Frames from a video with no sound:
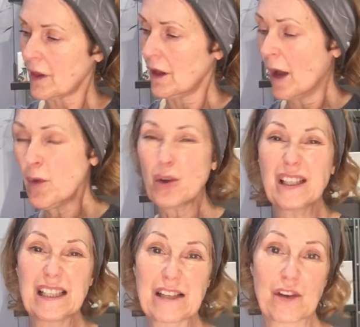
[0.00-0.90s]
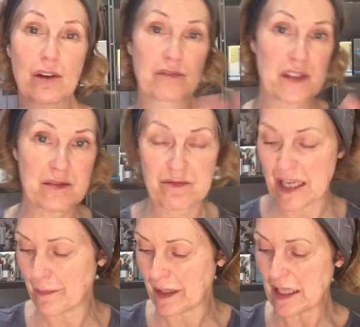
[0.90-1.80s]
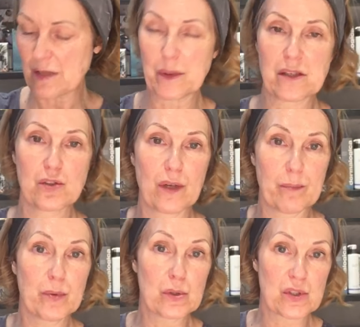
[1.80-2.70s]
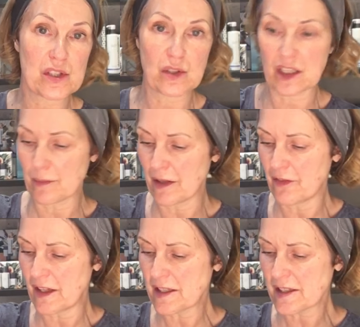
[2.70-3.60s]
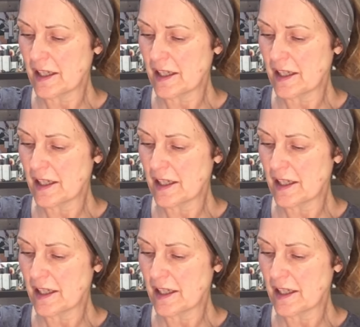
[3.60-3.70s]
I'm not going to leave it on for 10 minutes because you'll get bored just looking at my face.